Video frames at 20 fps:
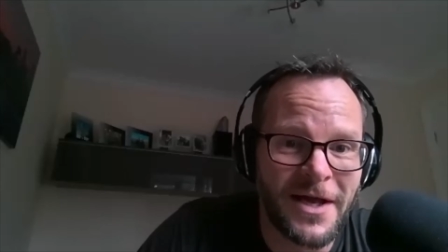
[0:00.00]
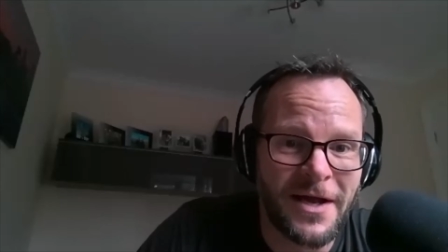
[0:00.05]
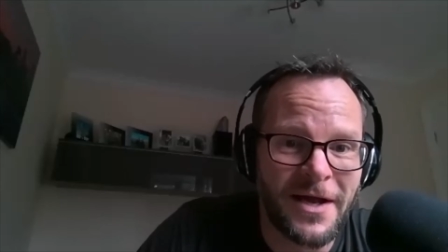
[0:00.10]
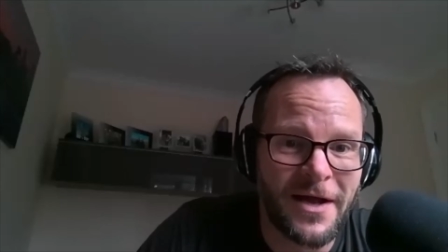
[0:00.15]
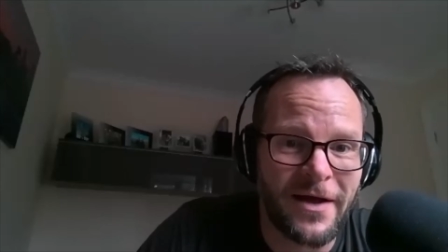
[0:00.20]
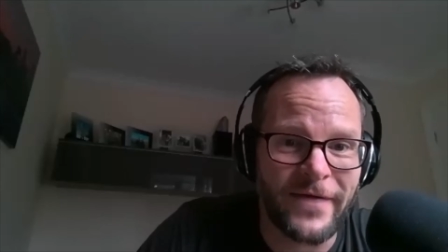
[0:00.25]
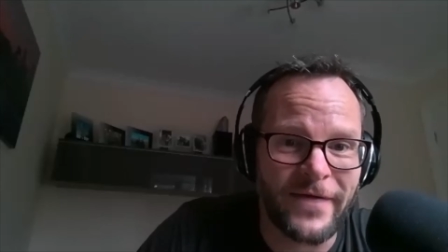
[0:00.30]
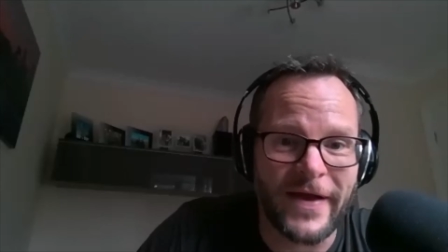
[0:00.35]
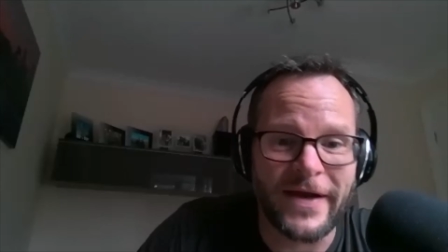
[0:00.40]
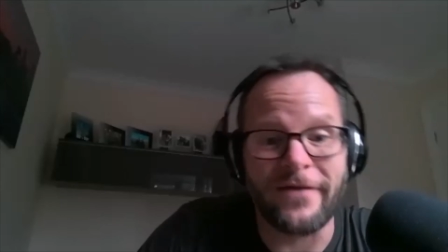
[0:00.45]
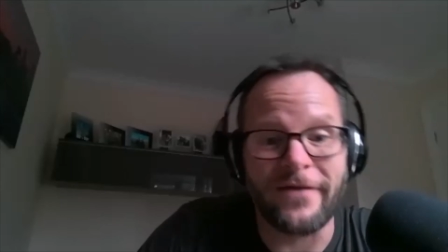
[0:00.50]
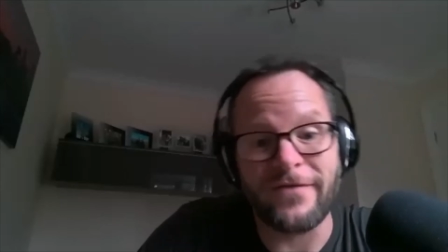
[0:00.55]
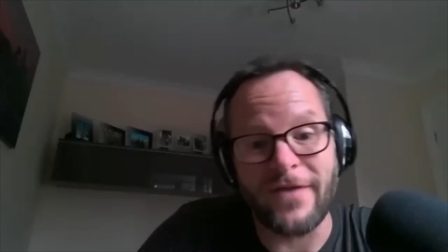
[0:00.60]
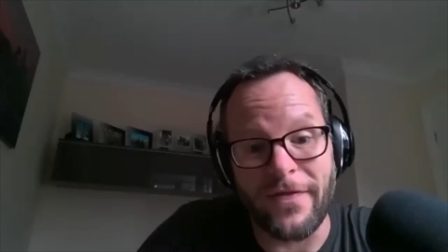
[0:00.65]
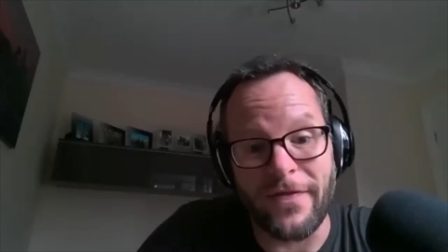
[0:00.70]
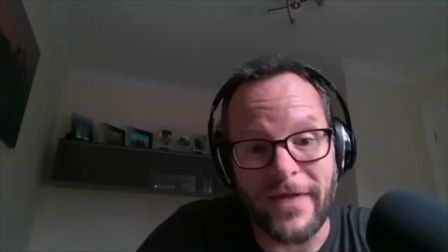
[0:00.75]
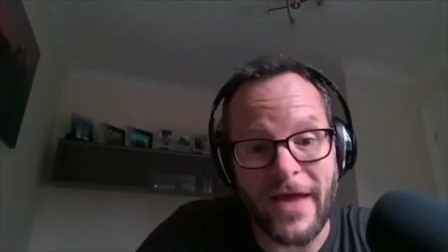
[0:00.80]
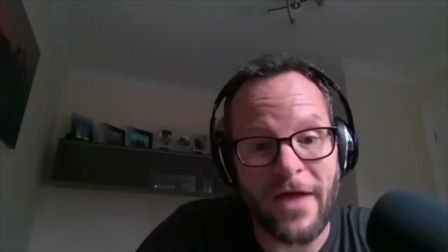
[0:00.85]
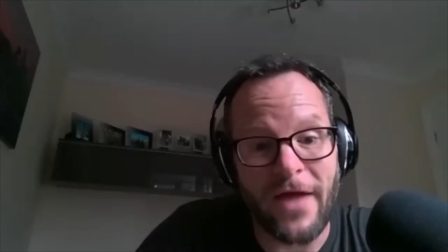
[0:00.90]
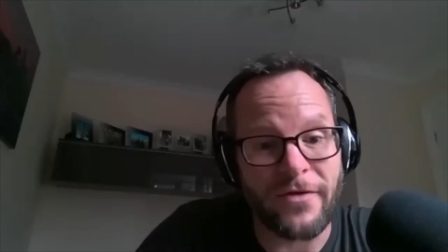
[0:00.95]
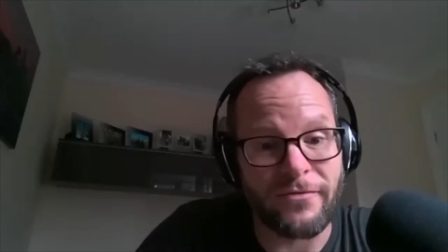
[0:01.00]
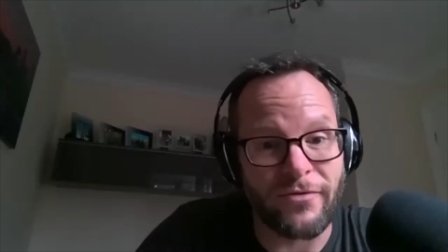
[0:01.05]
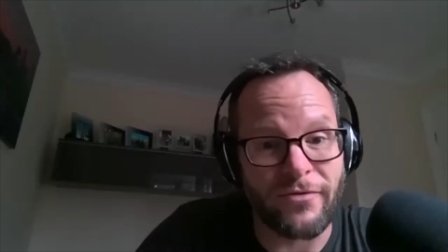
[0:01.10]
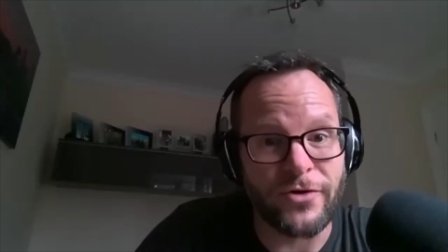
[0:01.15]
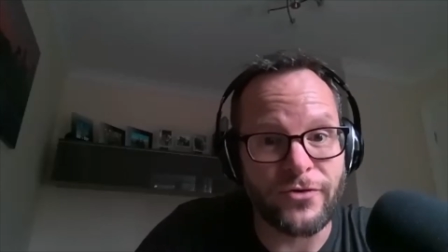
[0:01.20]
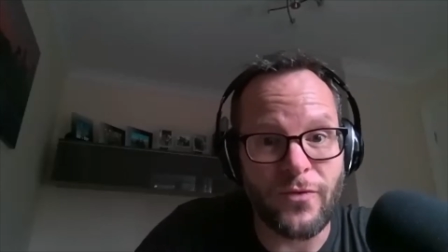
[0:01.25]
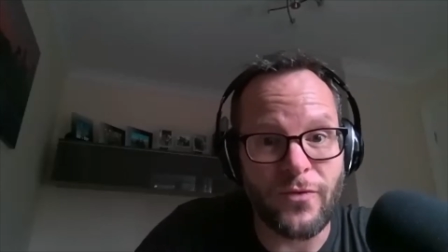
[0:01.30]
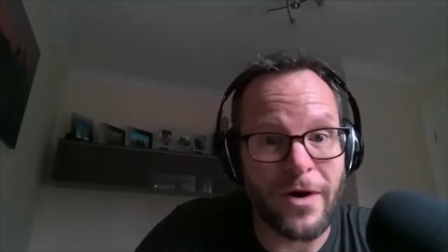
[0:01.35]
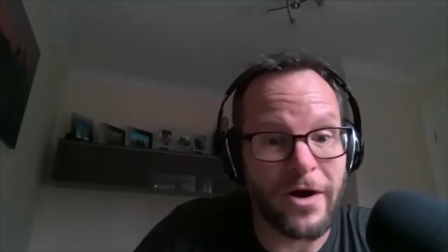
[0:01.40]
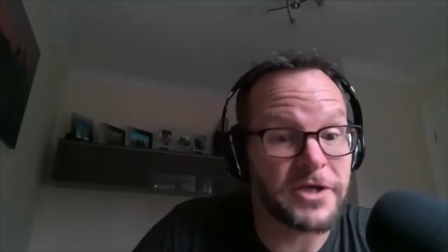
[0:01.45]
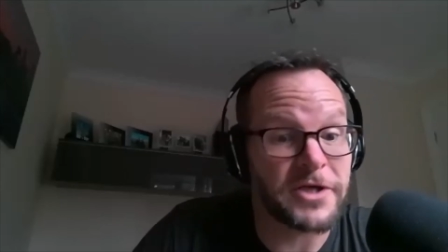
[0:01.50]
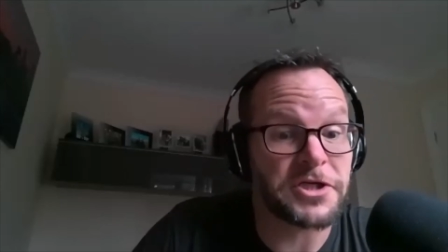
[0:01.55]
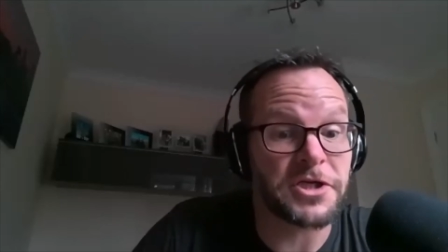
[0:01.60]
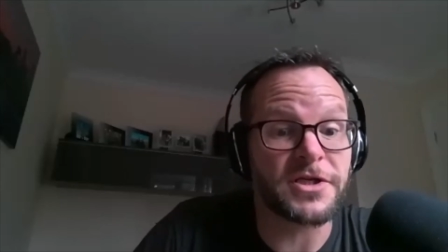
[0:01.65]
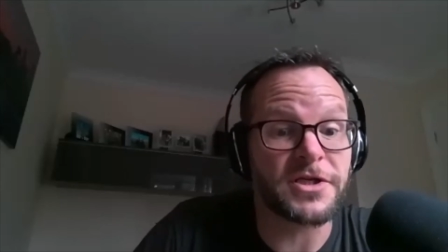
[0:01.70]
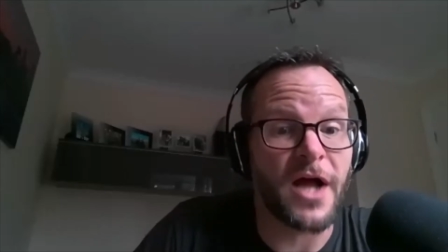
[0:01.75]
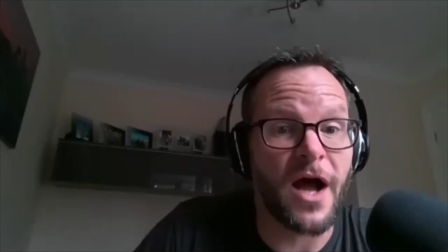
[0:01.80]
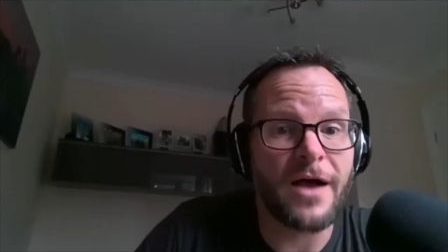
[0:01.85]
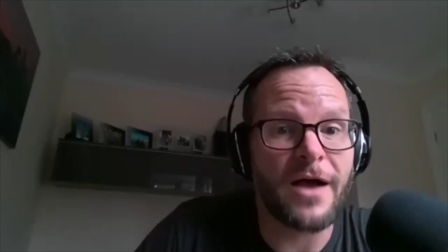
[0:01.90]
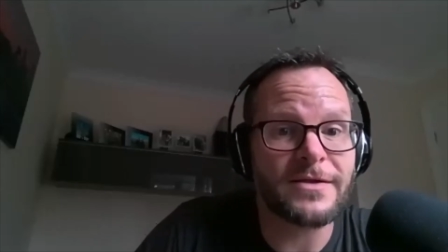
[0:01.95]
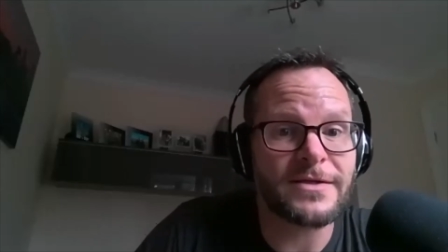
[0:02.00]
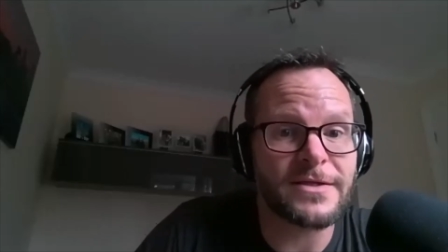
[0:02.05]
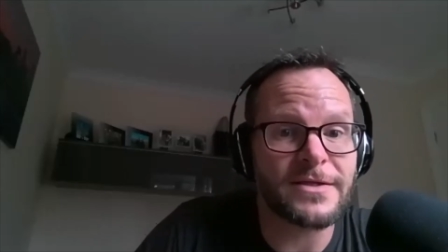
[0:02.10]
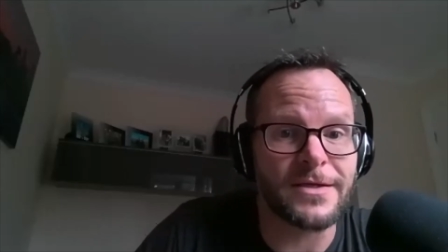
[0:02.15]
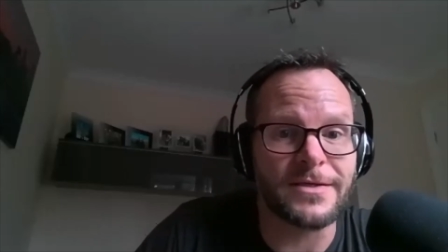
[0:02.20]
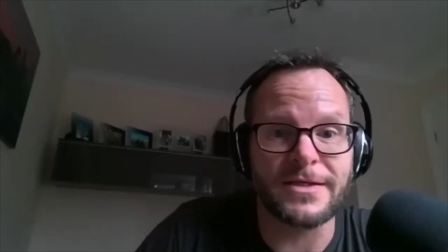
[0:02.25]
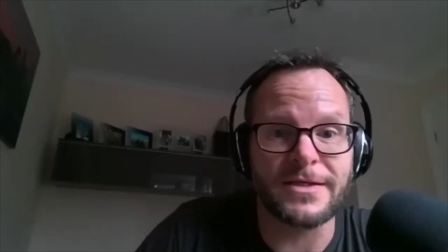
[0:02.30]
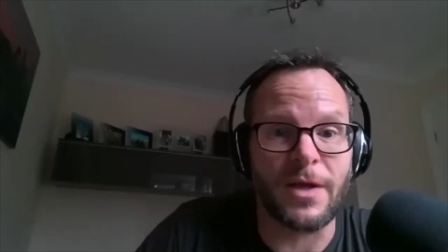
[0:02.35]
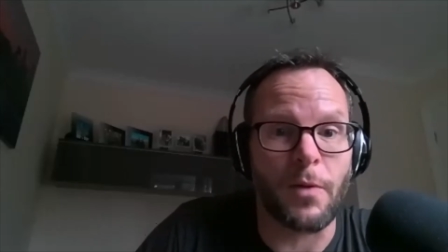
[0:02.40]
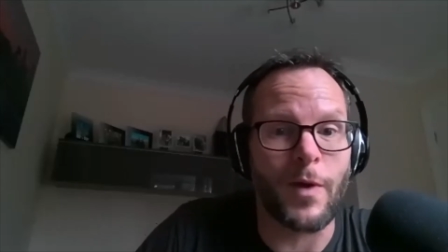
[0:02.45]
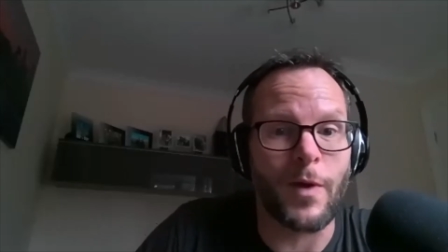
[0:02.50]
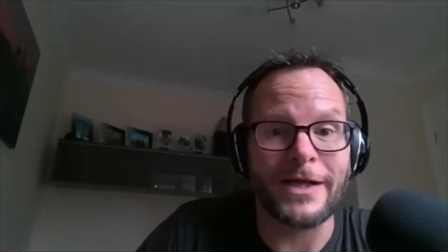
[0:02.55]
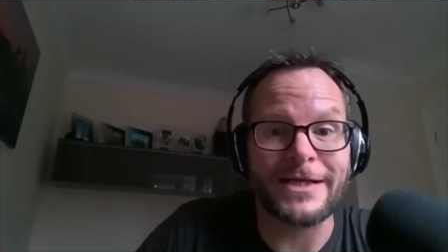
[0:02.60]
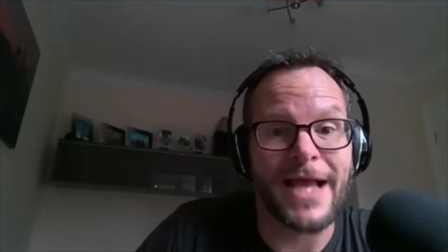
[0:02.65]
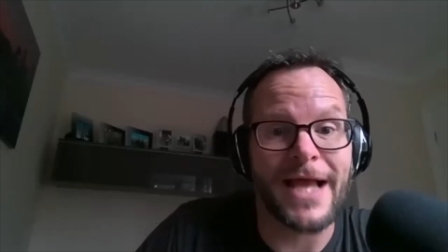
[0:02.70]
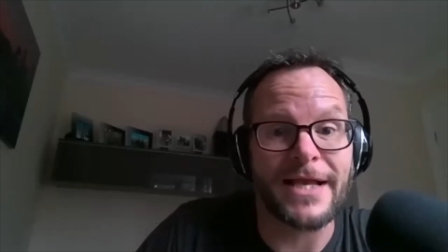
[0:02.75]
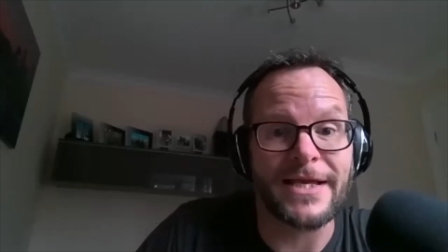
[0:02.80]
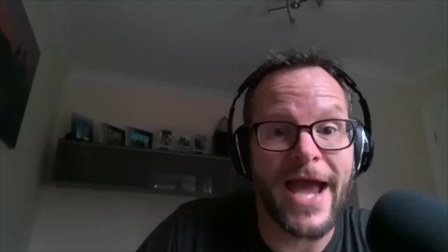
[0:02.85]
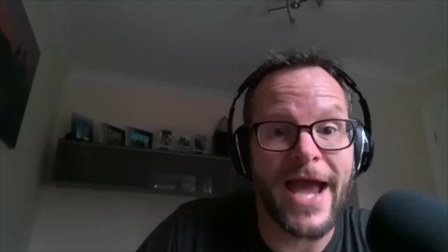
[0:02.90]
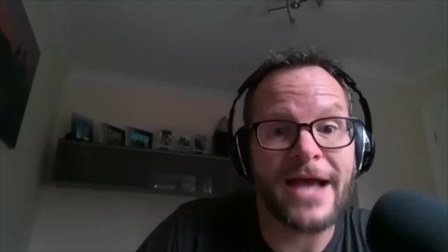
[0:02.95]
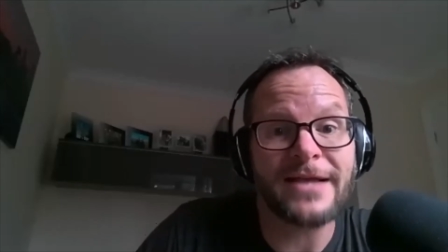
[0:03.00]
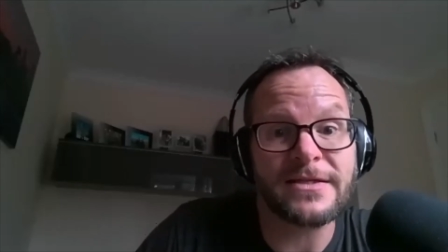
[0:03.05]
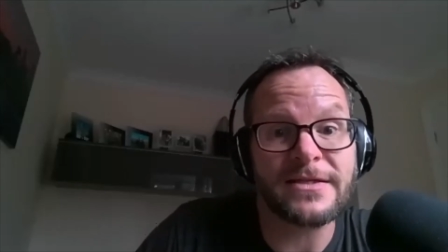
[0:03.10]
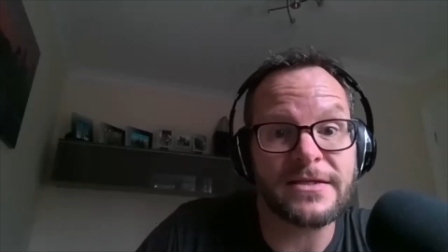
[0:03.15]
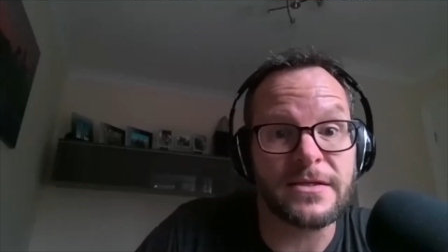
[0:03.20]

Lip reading: And then I've done the other route where I just asked and someone said yes,